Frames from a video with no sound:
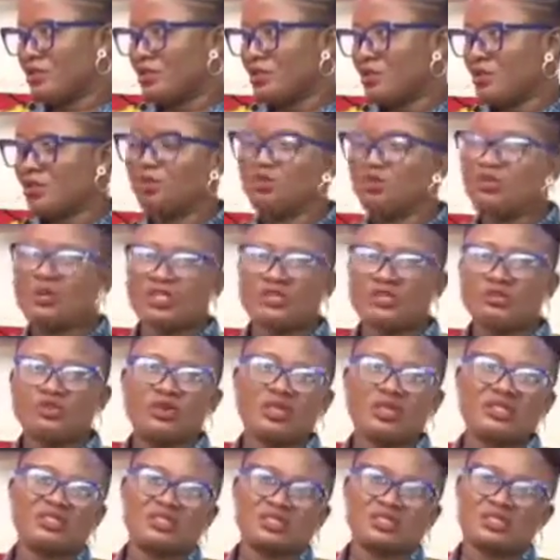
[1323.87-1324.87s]
Through words. So
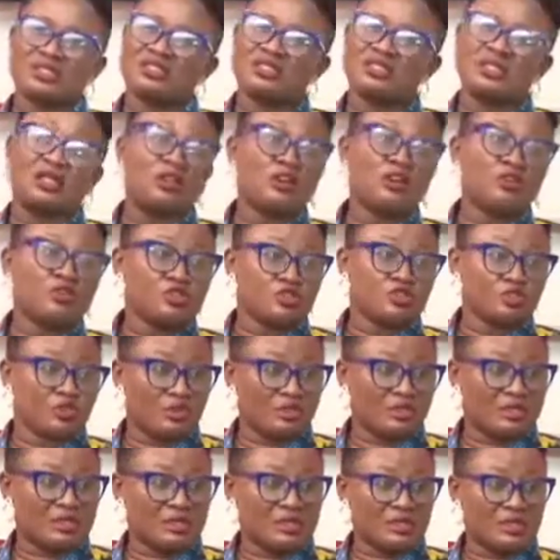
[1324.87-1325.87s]
it's a long
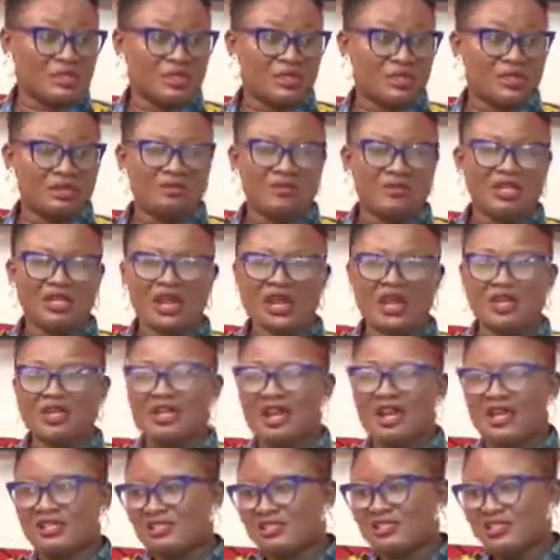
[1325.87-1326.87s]
shot. But
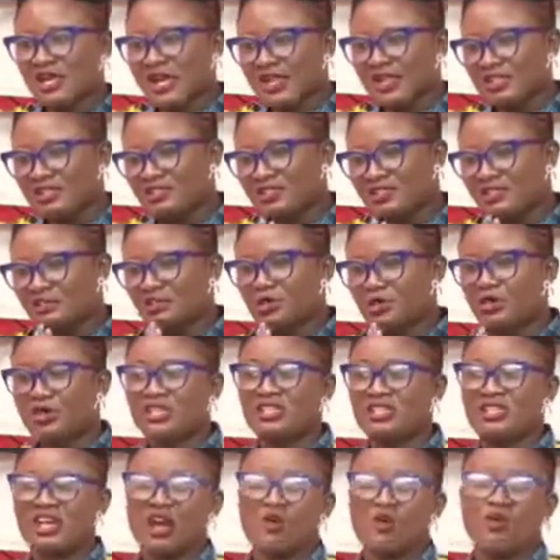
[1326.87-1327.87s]
aside
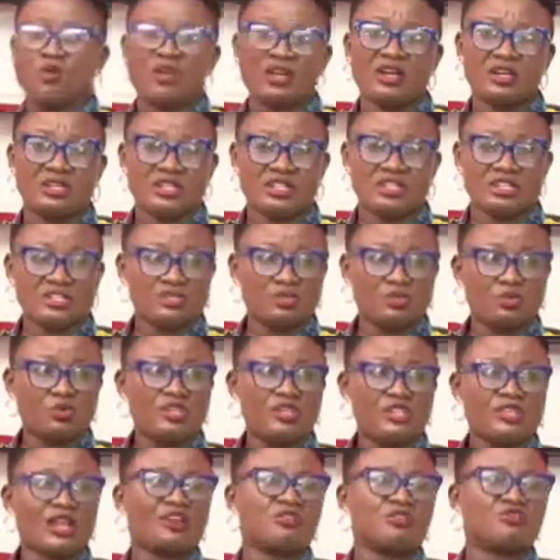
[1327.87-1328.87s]
creating awareness,
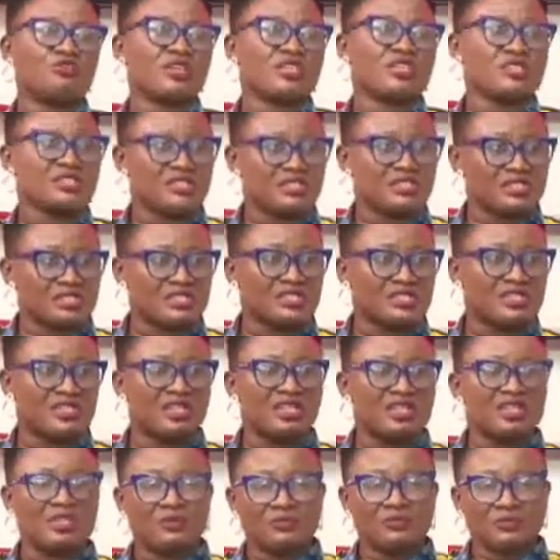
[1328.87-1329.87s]
which addresses
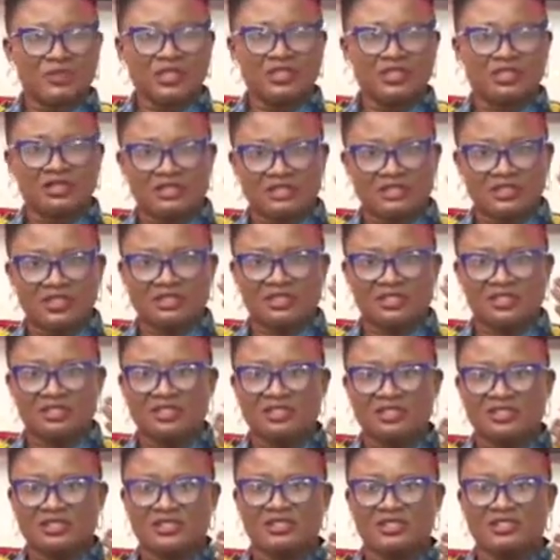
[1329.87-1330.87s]

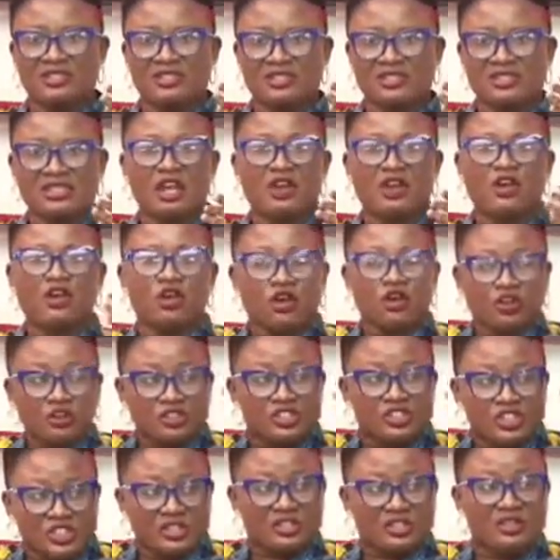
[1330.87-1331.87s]
the
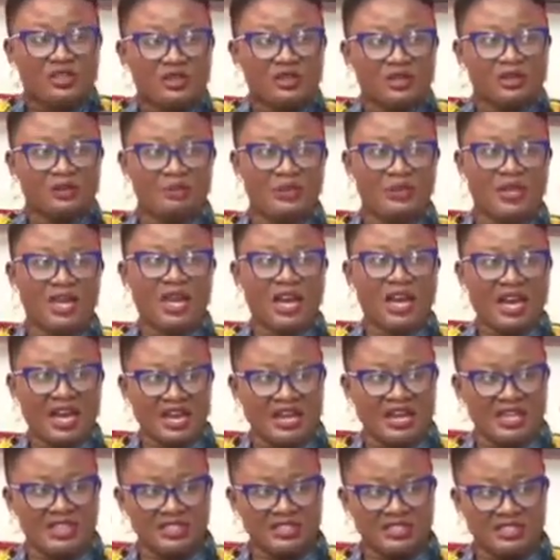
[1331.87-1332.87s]
psychology
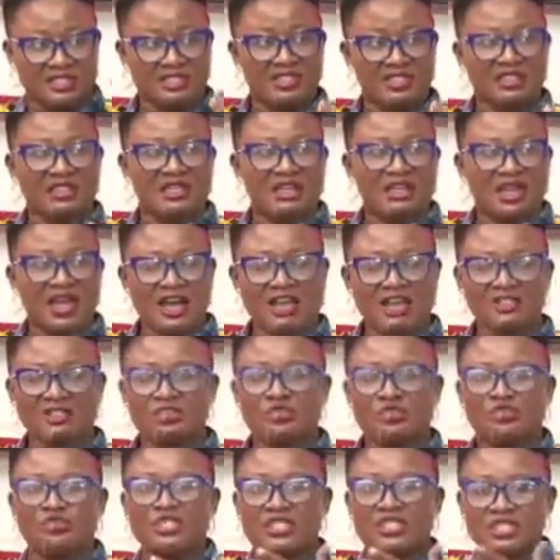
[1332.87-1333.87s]
behind us
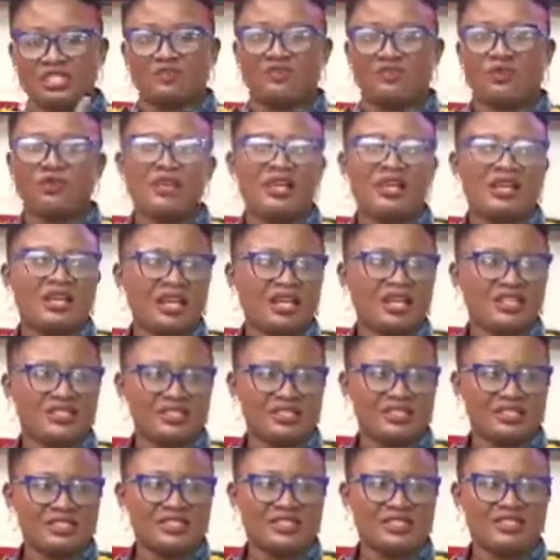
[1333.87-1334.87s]
treating women like
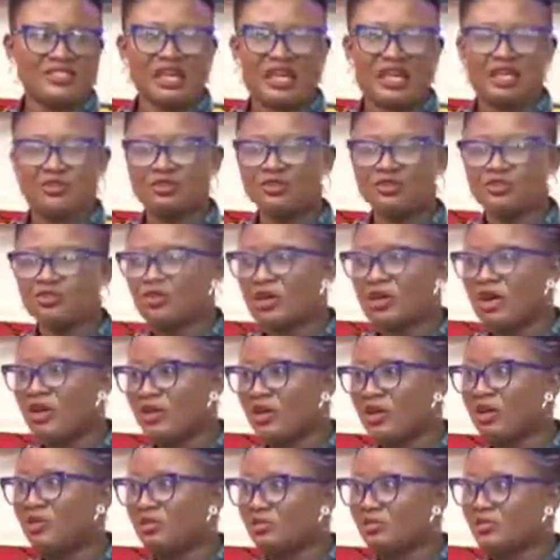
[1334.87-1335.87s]
this, I don't know how
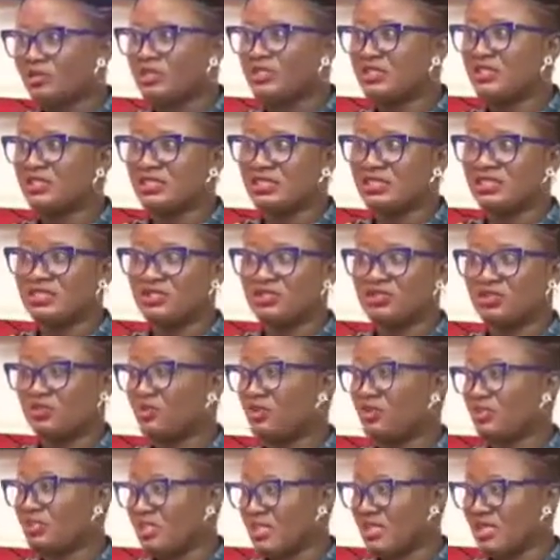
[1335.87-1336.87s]
else. It's
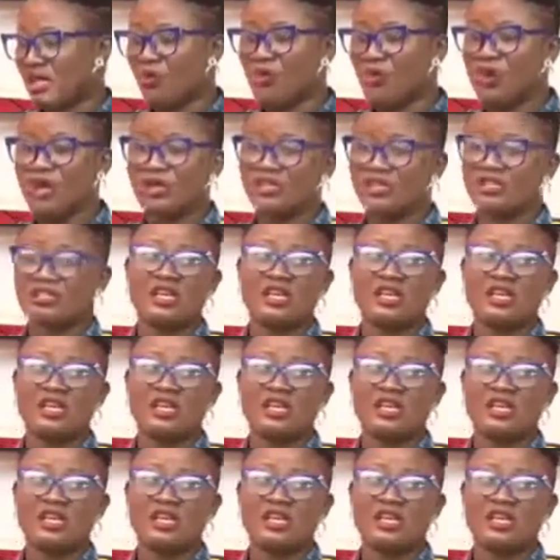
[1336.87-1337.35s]
going to take awareness.